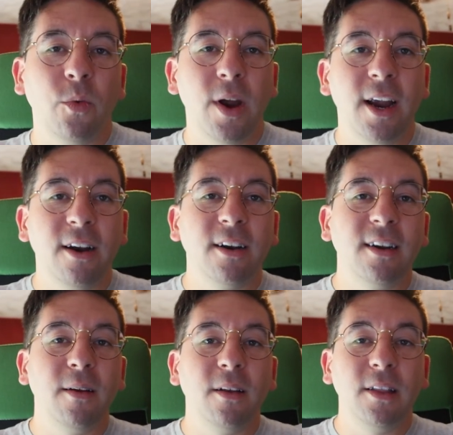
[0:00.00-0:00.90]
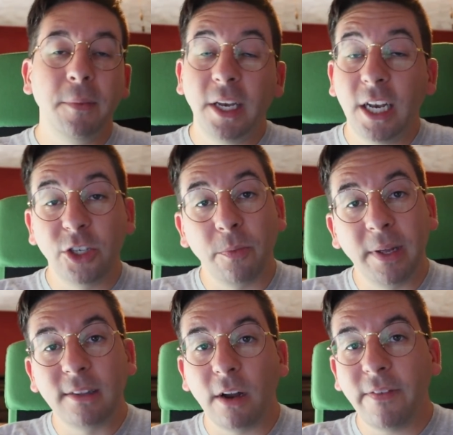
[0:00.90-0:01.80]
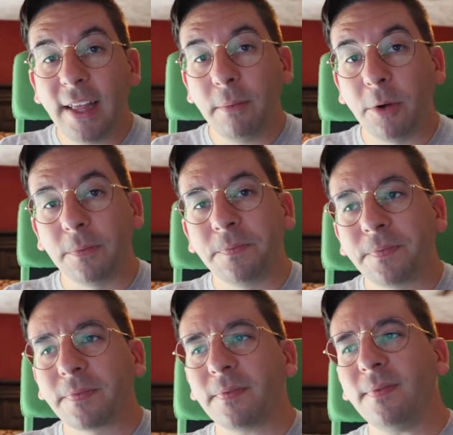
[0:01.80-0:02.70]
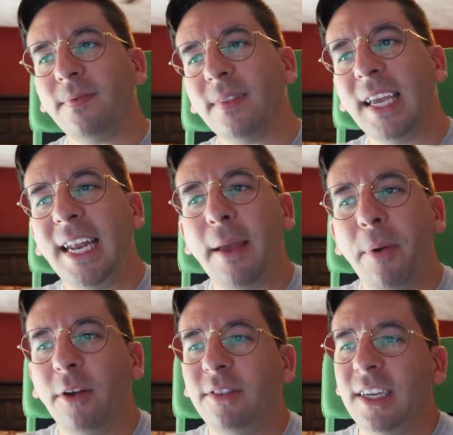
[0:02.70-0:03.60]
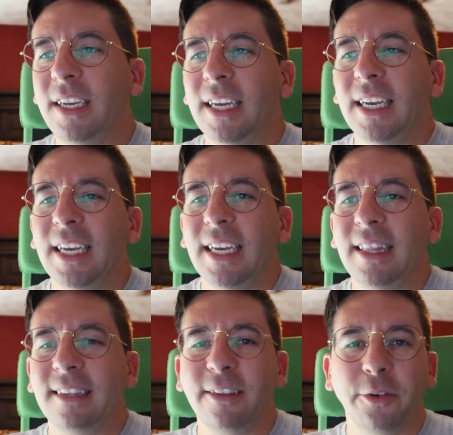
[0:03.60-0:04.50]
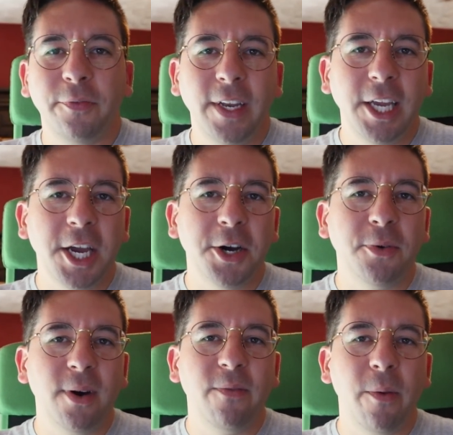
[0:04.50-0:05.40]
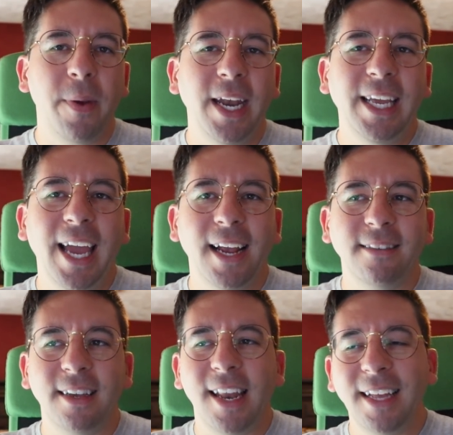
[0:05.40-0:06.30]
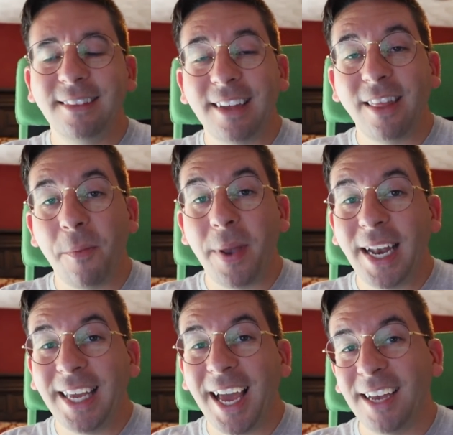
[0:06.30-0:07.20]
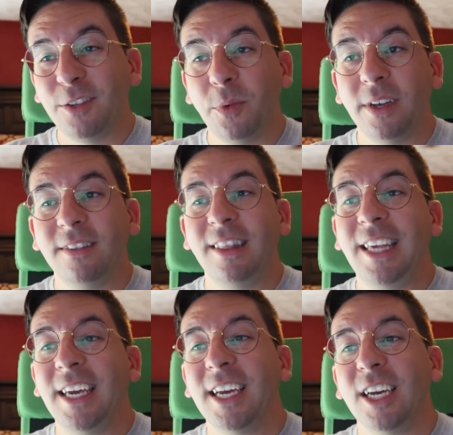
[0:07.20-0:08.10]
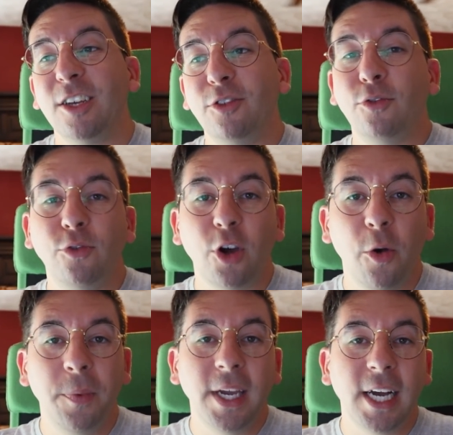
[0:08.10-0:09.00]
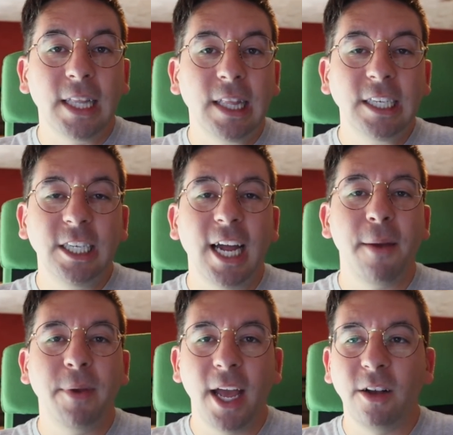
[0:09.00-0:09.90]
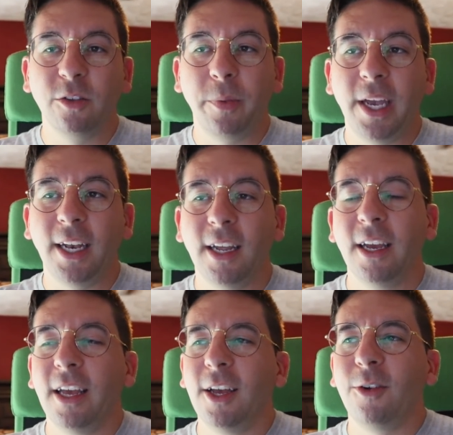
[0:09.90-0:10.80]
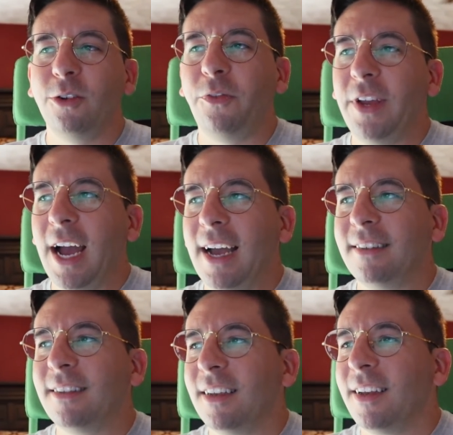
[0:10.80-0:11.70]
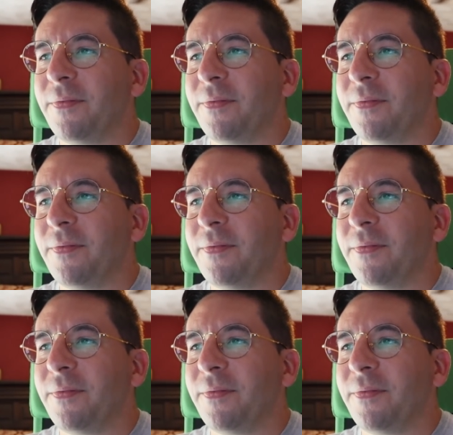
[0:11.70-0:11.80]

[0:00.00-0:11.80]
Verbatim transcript: where limited edition pins are available and I posted this little video of the pin case, and inside the pin case was the Zootopia Lunchtime Tales pin, which, if you guys